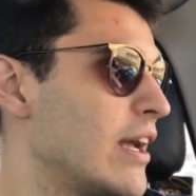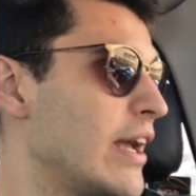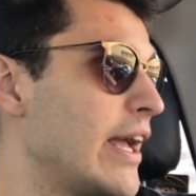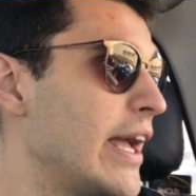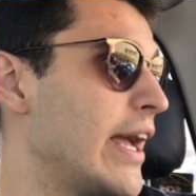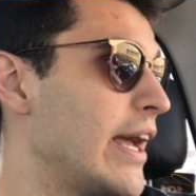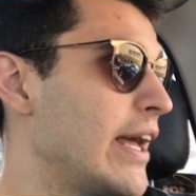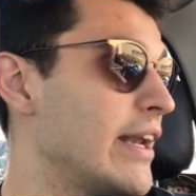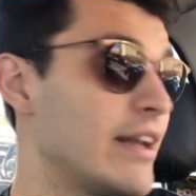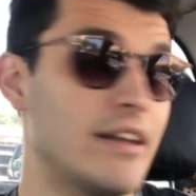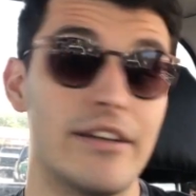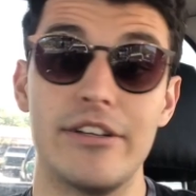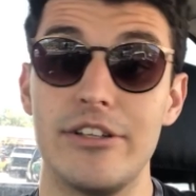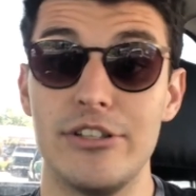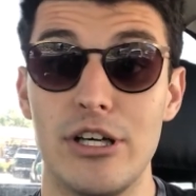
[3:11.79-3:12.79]
And
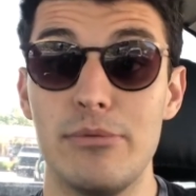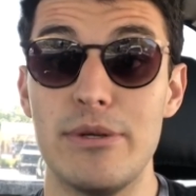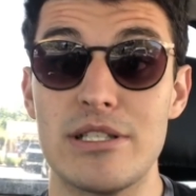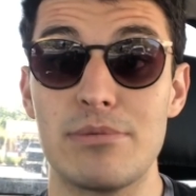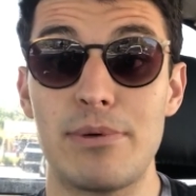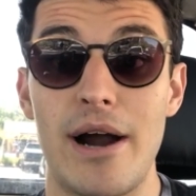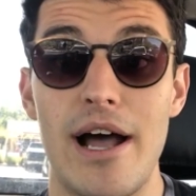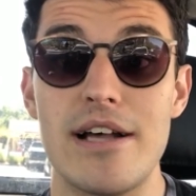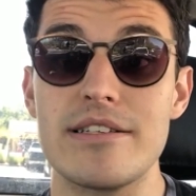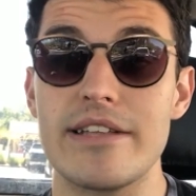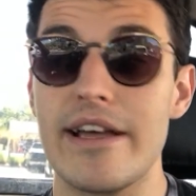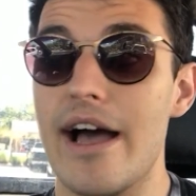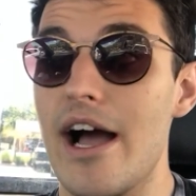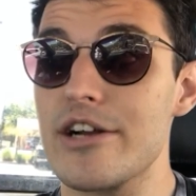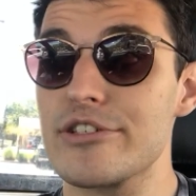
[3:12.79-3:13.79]
you'll be surprised, they
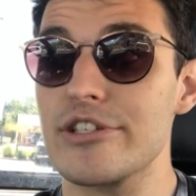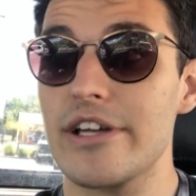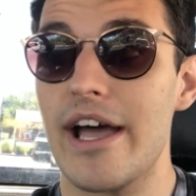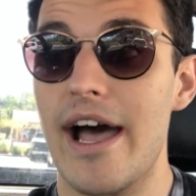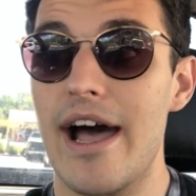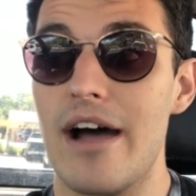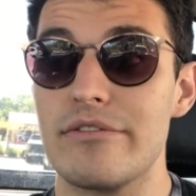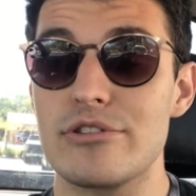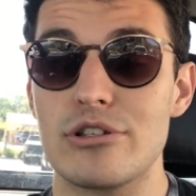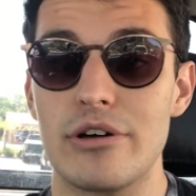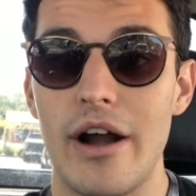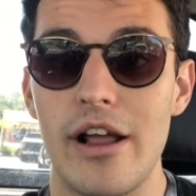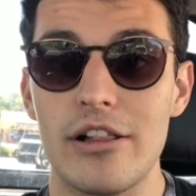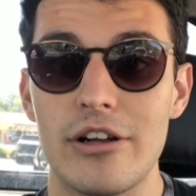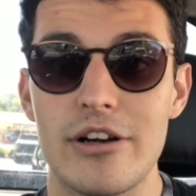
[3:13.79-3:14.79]
actually have
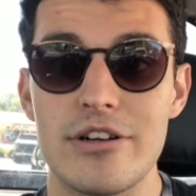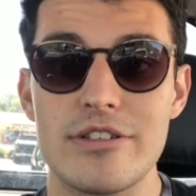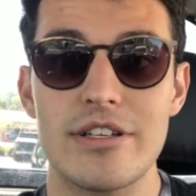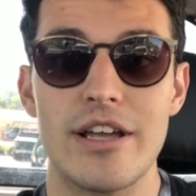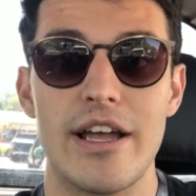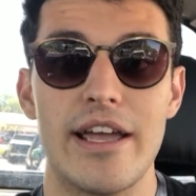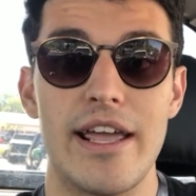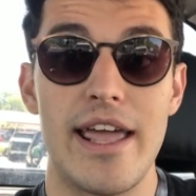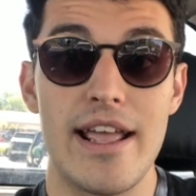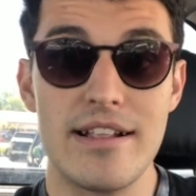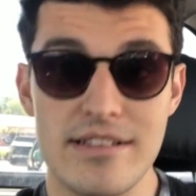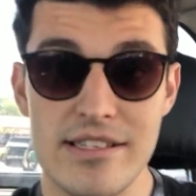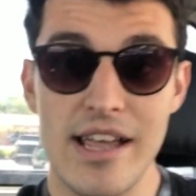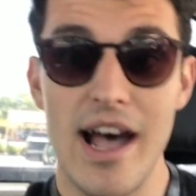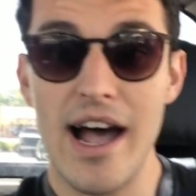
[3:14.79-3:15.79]
trailers
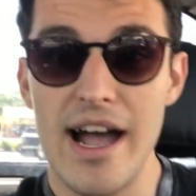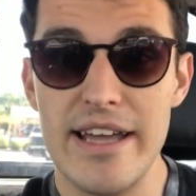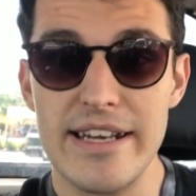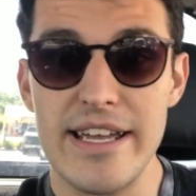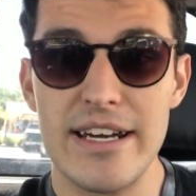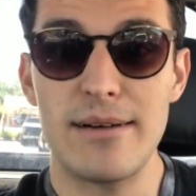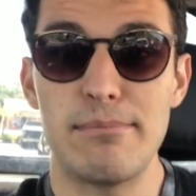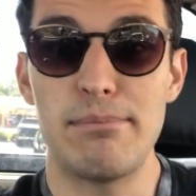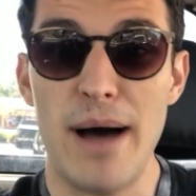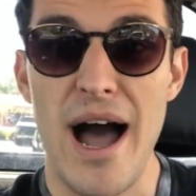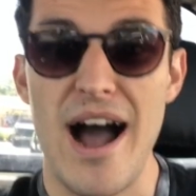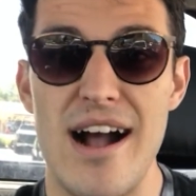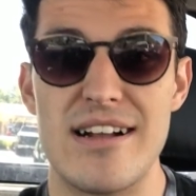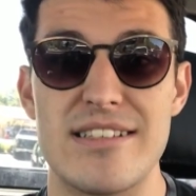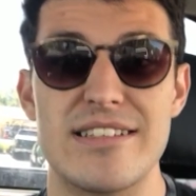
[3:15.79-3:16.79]
inside in a
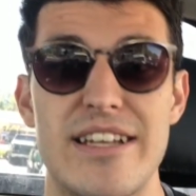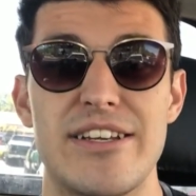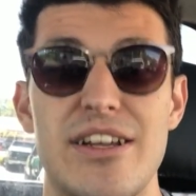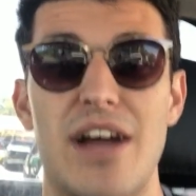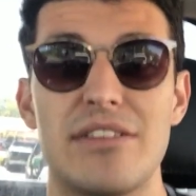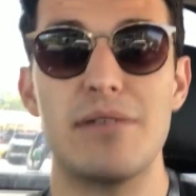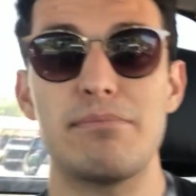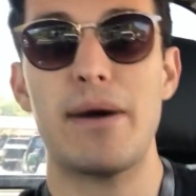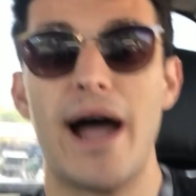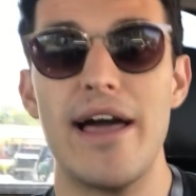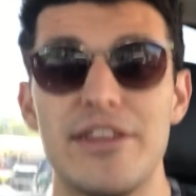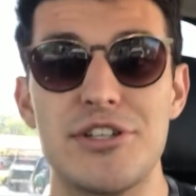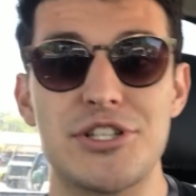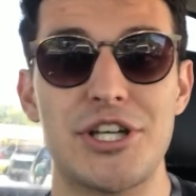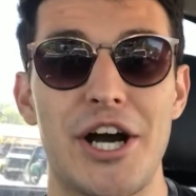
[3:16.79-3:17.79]
box and you have to buy
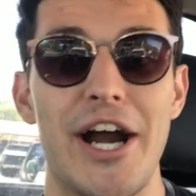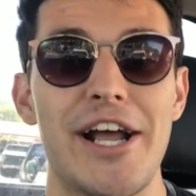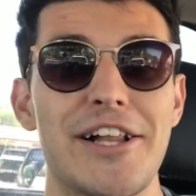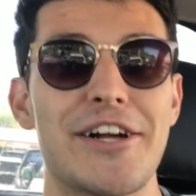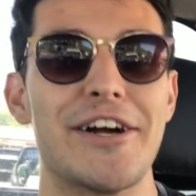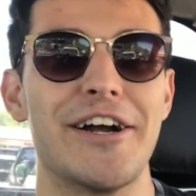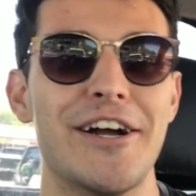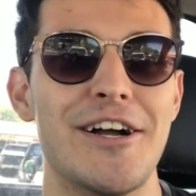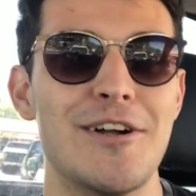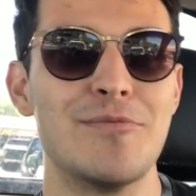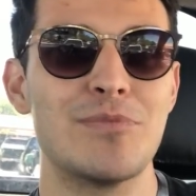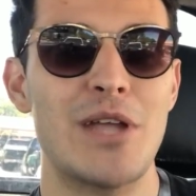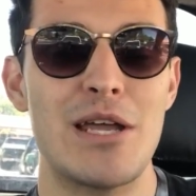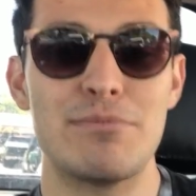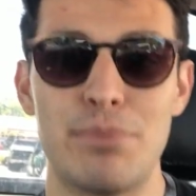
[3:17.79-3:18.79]
this trailer
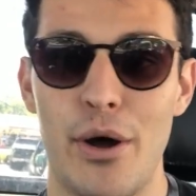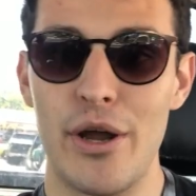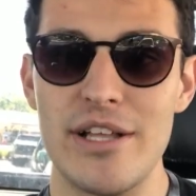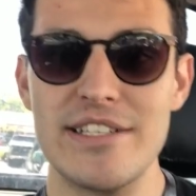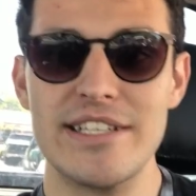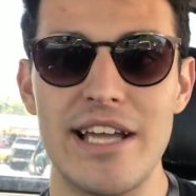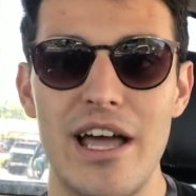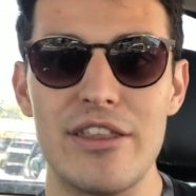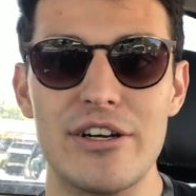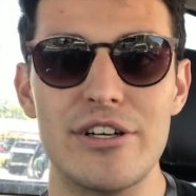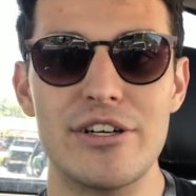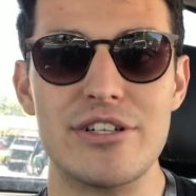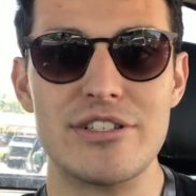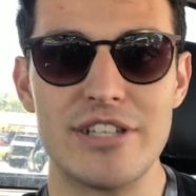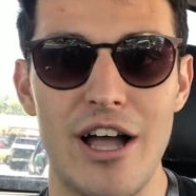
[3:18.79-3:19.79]
and put it together
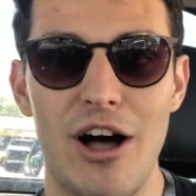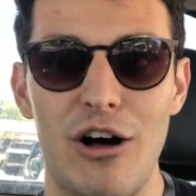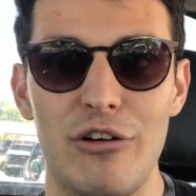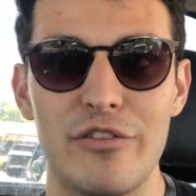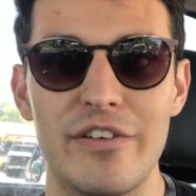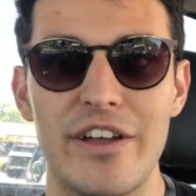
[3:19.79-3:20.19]
yourself.